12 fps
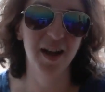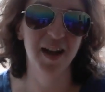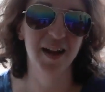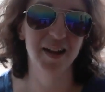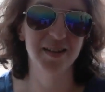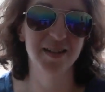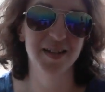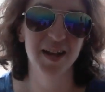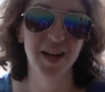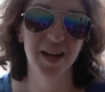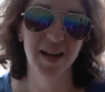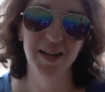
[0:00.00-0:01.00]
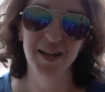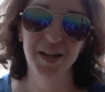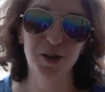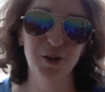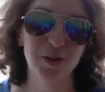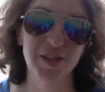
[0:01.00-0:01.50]
And,
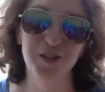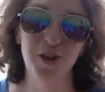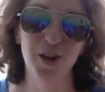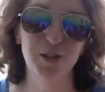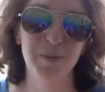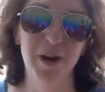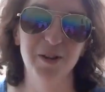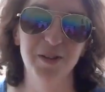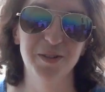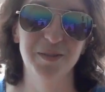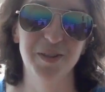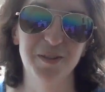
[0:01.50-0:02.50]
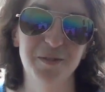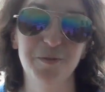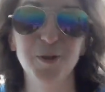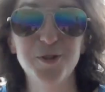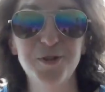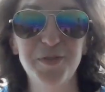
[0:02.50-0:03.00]
as I talked about in the
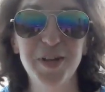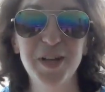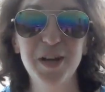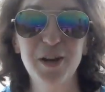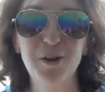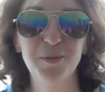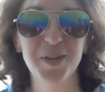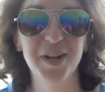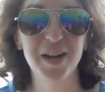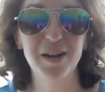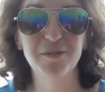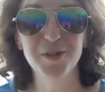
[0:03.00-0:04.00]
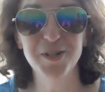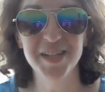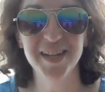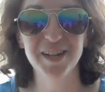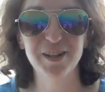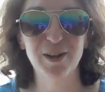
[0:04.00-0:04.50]
first video that I ever
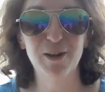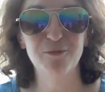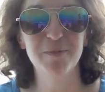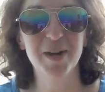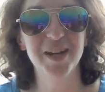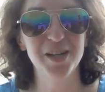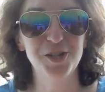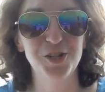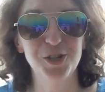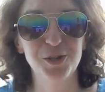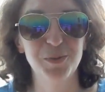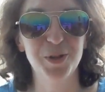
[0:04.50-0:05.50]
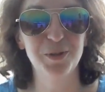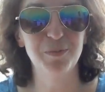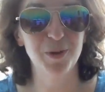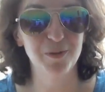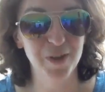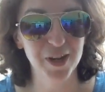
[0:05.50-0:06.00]
did of my issue with
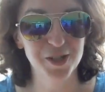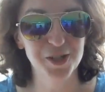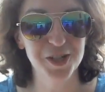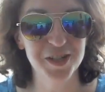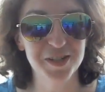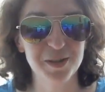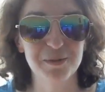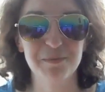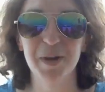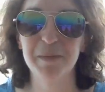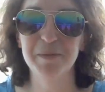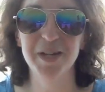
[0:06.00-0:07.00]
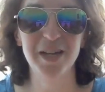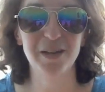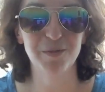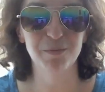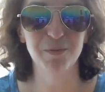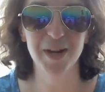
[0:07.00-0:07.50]
perfectionism, I mean,
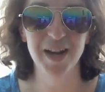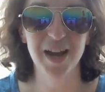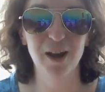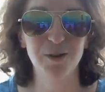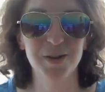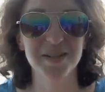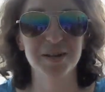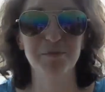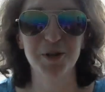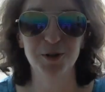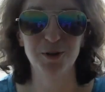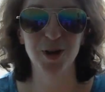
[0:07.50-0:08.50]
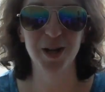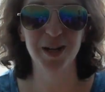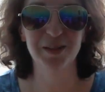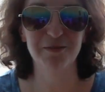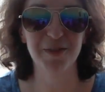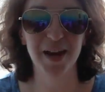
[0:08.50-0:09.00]
even right now, as I'm
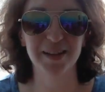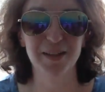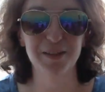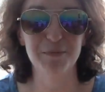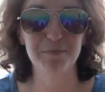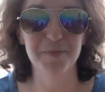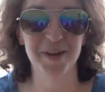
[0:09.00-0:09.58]
recording, the fact that the